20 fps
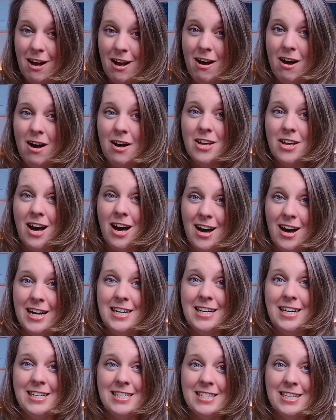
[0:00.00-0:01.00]
are that I
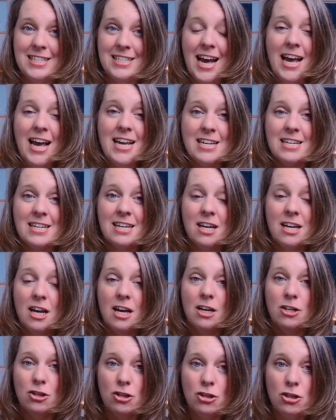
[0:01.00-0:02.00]
need to take
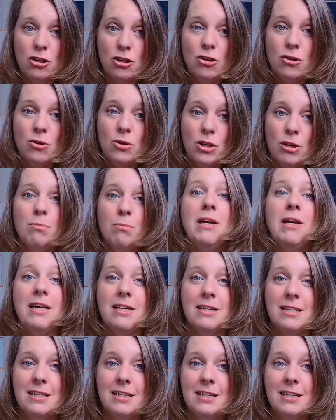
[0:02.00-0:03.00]
to
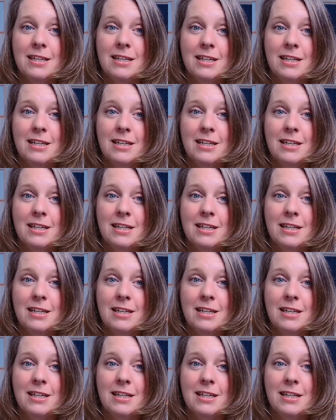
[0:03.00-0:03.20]
commit?